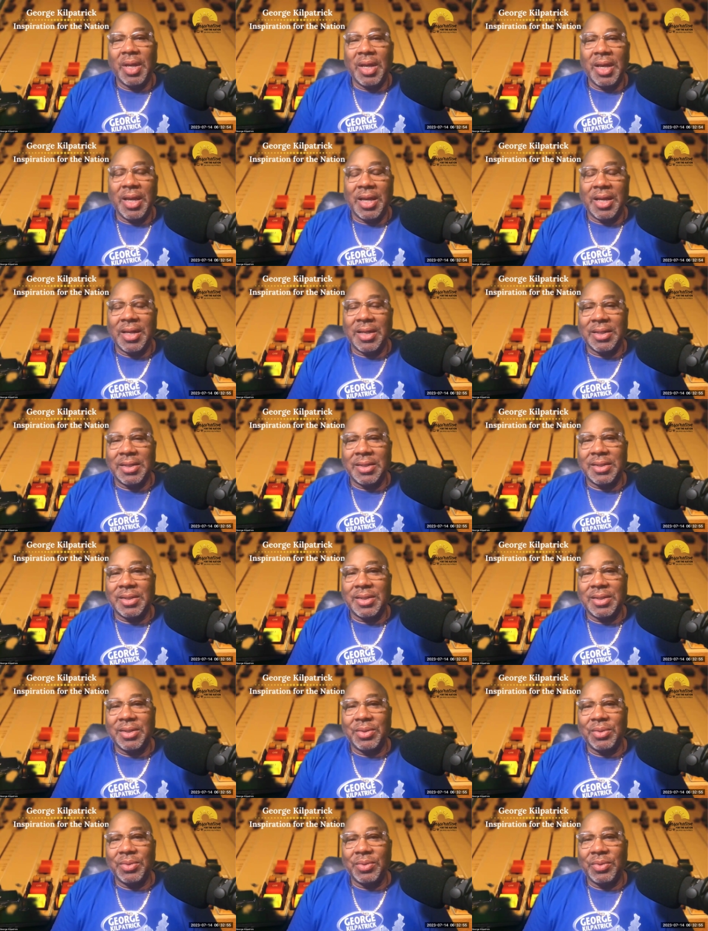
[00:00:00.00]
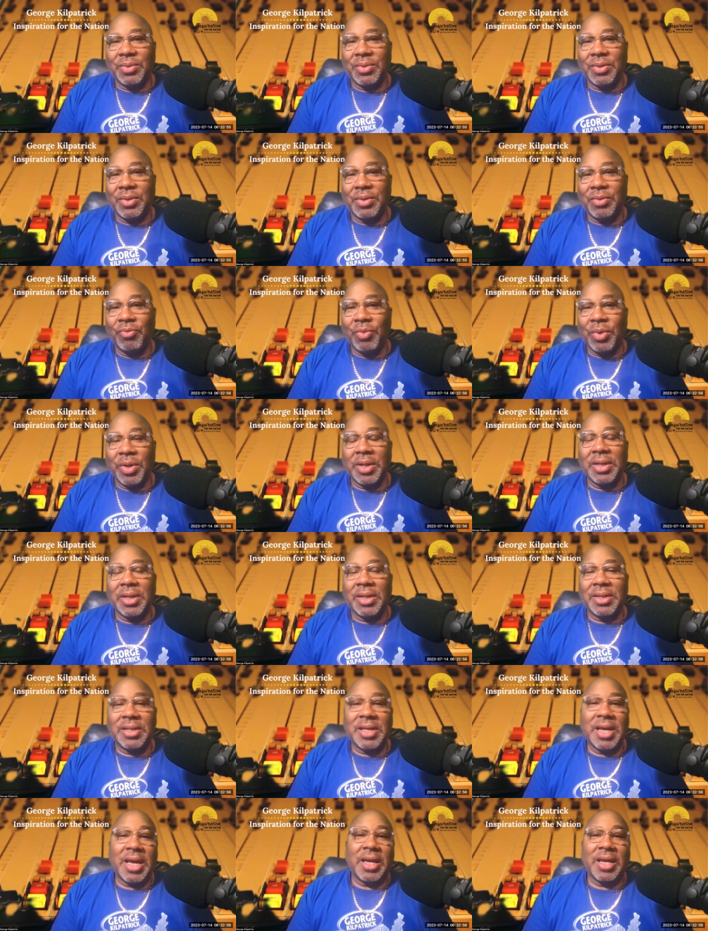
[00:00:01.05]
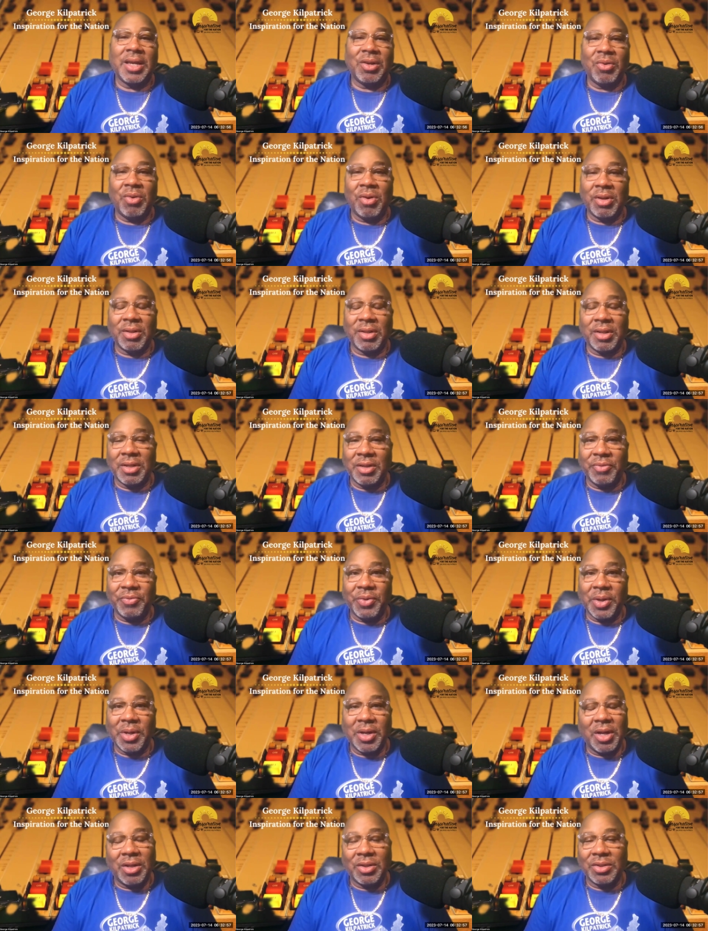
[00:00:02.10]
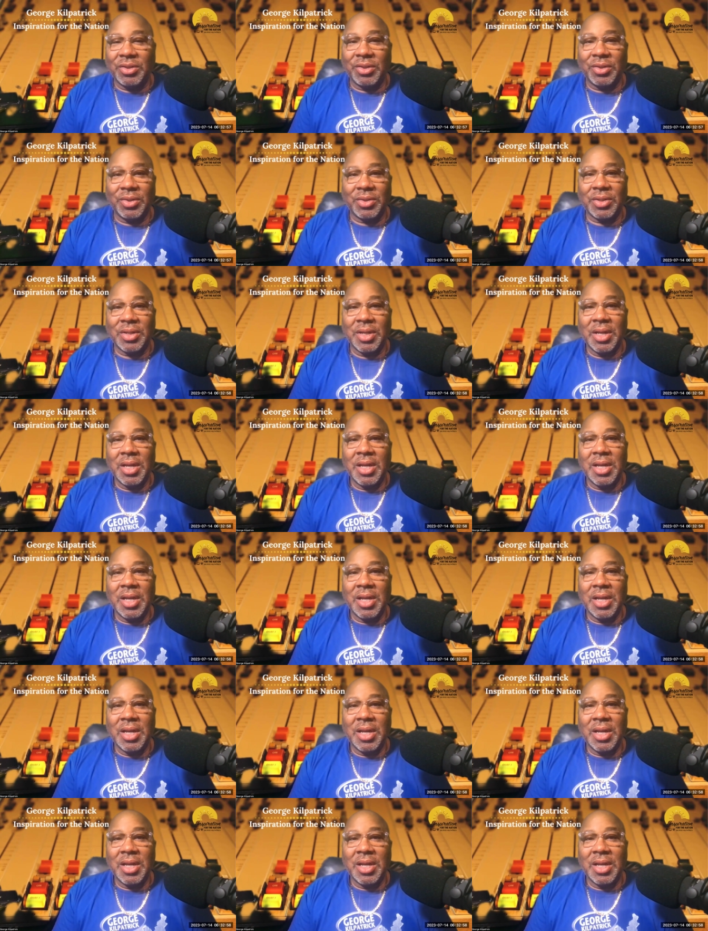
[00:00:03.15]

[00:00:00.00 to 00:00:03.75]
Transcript: is to really take in all of the different cultures